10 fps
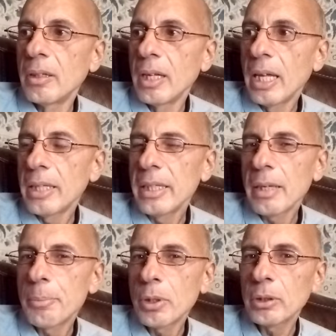And he,
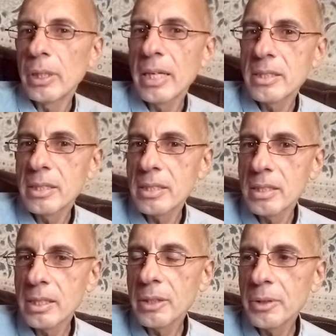Bergler has this
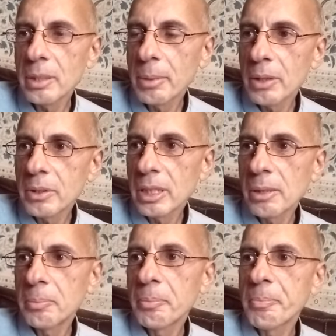theory about,
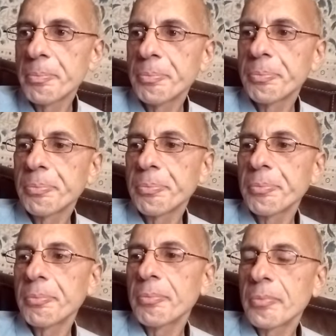um,
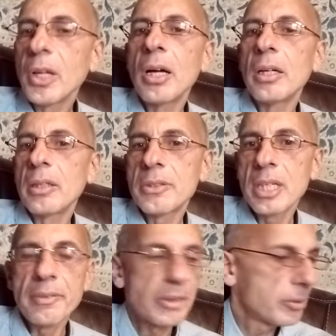no, I'll
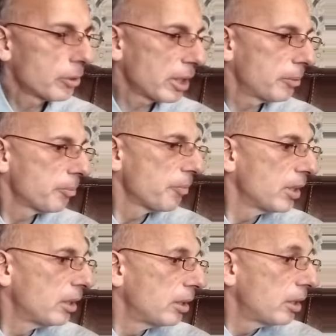save it, okay.
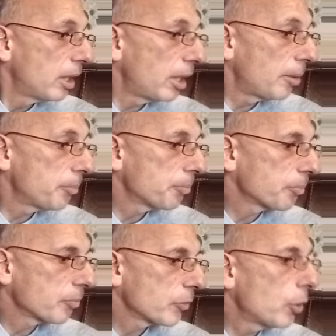Um,
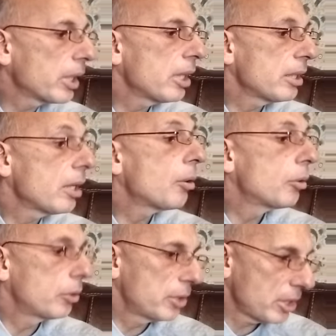okay, uh,
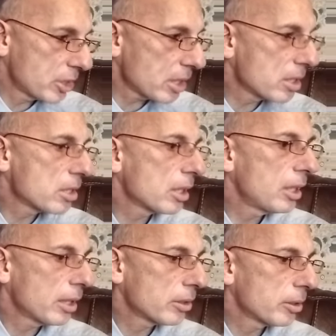well, the Injustice
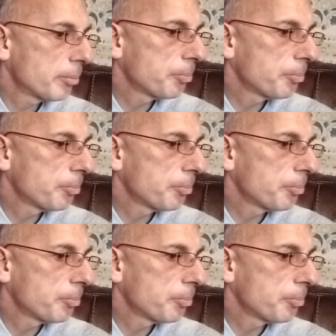Collector.